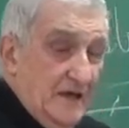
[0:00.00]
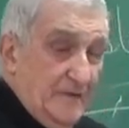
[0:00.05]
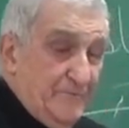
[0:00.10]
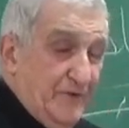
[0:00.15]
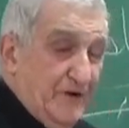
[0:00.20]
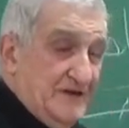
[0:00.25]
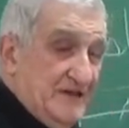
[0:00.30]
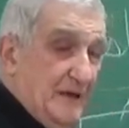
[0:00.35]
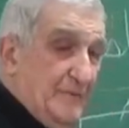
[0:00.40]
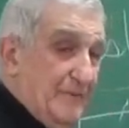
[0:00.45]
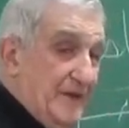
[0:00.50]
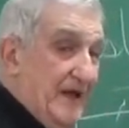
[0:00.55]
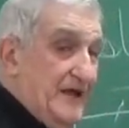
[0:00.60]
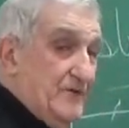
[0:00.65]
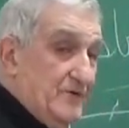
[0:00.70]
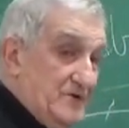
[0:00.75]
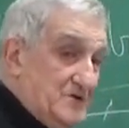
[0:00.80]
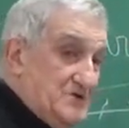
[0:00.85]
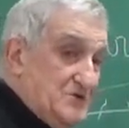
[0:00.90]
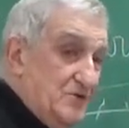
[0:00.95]
but apply
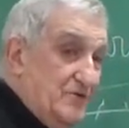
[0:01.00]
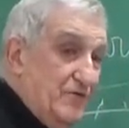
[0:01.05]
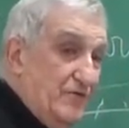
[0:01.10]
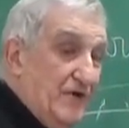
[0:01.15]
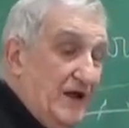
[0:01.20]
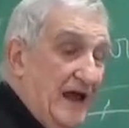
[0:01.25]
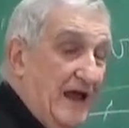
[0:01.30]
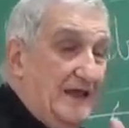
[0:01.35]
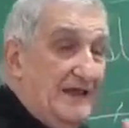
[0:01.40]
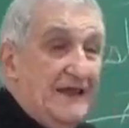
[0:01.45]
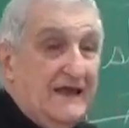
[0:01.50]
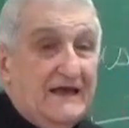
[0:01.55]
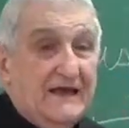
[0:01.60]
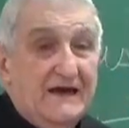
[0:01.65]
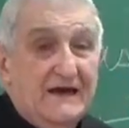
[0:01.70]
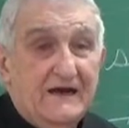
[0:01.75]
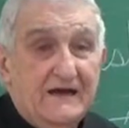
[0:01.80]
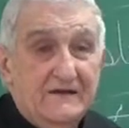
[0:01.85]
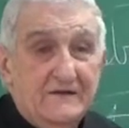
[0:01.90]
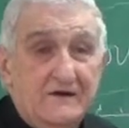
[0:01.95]
also for any
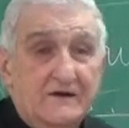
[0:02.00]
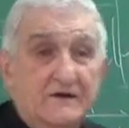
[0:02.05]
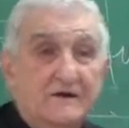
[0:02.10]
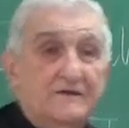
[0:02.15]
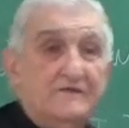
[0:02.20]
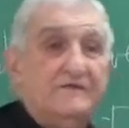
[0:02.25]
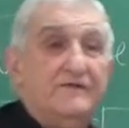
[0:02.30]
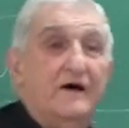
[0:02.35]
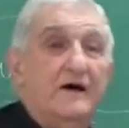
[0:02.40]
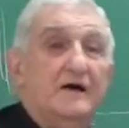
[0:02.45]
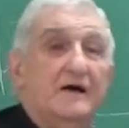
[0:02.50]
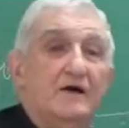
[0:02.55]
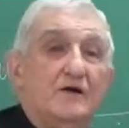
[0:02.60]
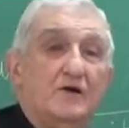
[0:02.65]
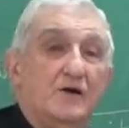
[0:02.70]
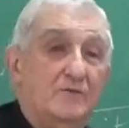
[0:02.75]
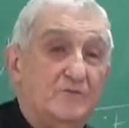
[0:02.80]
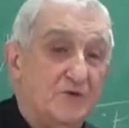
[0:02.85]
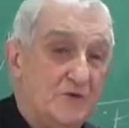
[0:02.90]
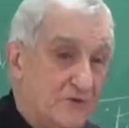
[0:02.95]
kind of
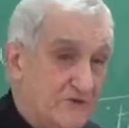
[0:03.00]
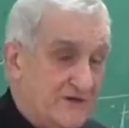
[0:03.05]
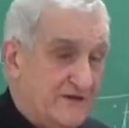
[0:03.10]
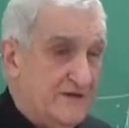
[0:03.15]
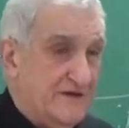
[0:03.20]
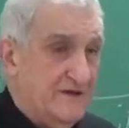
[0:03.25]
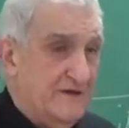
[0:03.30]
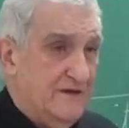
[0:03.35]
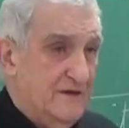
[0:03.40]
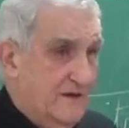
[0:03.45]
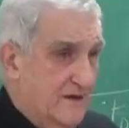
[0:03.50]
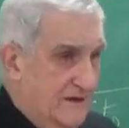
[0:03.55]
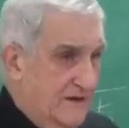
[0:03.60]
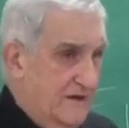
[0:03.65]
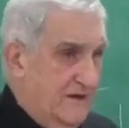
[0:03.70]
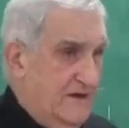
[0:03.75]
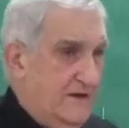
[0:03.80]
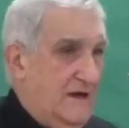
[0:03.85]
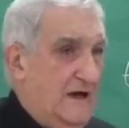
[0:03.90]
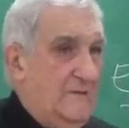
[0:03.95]
community.
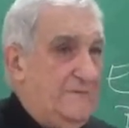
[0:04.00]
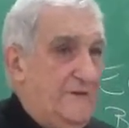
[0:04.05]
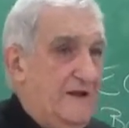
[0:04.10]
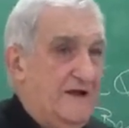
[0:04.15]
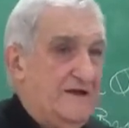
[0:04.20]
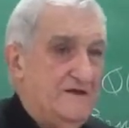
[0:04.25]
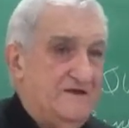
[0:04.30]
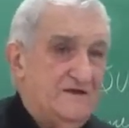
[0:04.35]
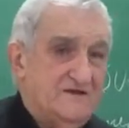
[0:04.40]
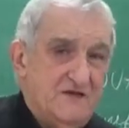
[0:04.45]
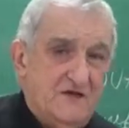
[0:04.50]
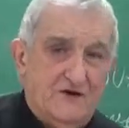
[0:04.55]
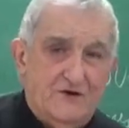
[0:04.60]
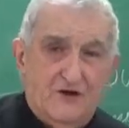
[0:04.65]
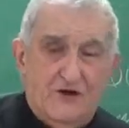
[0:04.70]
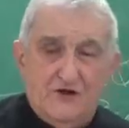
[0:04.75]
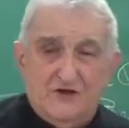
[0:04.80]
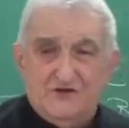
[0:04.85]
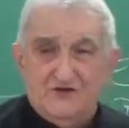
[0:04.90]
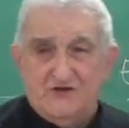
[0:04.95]
Apply in a
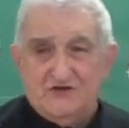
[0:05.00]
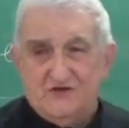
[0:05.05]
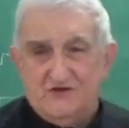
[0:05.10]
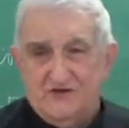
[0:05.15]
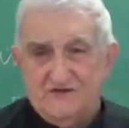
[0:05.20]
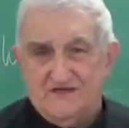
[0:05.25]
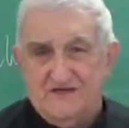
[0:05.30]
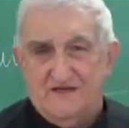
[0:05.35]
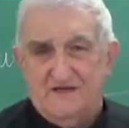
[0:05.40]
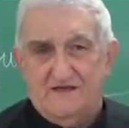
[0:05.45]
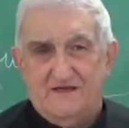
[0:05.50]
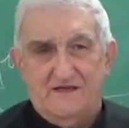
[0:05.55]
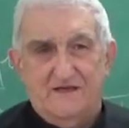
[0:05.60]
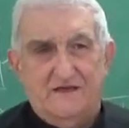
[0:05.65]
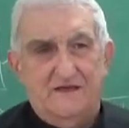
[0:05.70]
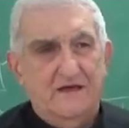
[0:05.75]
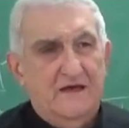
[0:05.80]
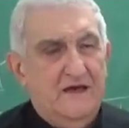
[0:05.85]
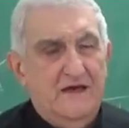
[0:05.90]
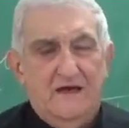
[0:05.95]
religious
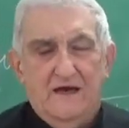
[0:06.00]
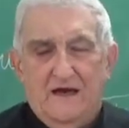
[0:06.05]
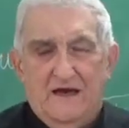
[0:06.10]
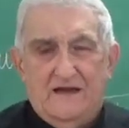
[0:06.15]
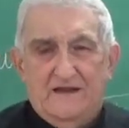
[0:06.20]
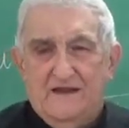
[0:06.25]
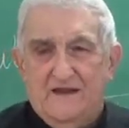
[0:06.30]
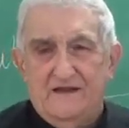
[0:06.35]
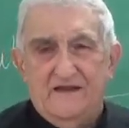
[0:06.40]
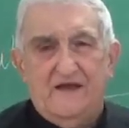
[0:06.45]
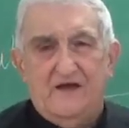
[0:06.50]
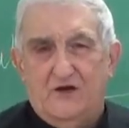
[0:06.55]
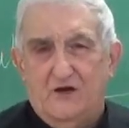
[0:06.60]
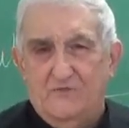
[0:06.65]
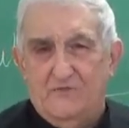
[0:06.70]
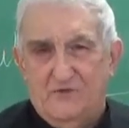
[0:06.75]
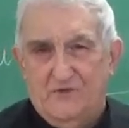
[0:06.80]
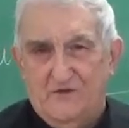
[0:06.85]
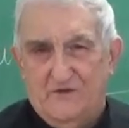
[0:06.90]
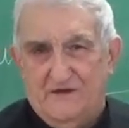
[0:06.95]
society and any
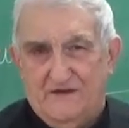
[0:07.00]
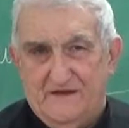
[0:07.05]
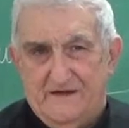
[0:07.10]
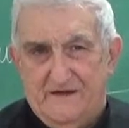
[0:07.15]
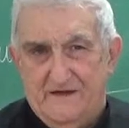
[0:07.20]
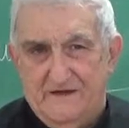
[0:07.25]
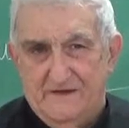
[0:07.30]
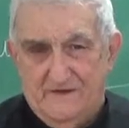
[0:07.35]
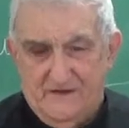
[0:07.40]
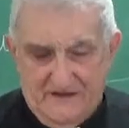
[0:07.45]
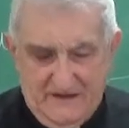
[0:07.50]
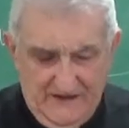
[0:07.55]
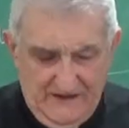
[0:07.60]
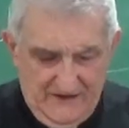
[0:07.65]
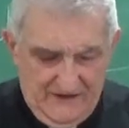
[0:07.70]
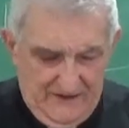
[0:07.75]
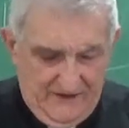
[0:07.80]
community. Okay,